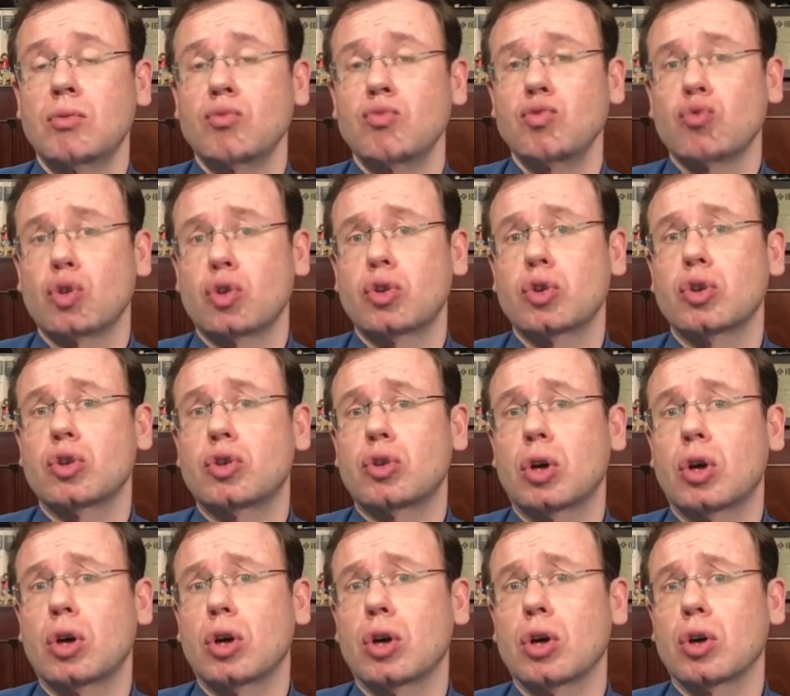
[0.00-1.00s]
This is
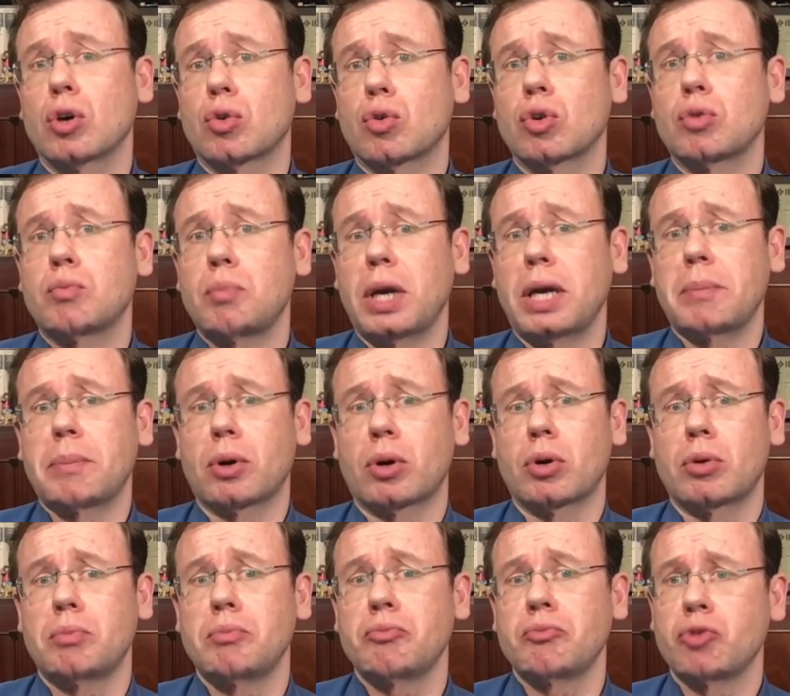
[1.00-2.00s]
a good
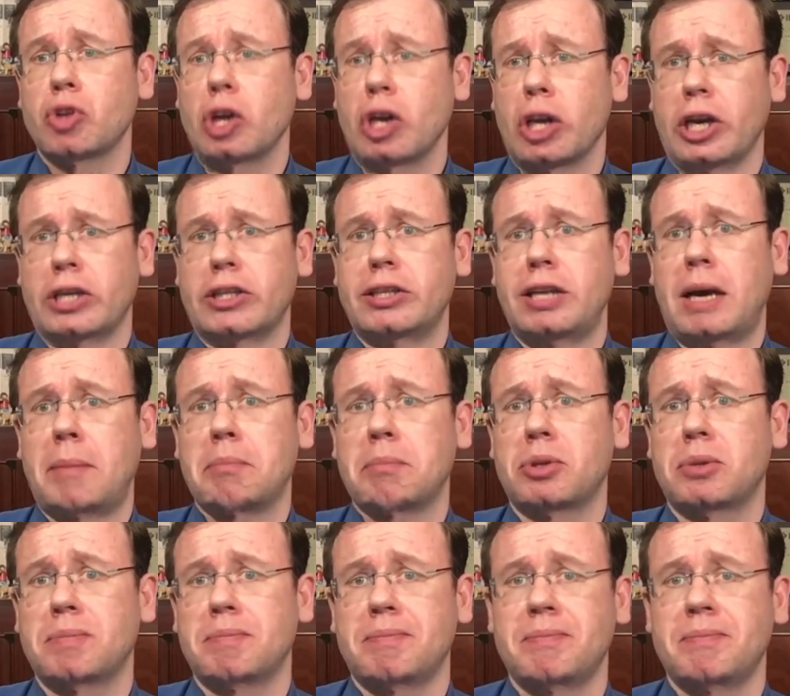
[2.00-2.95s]
paper, except,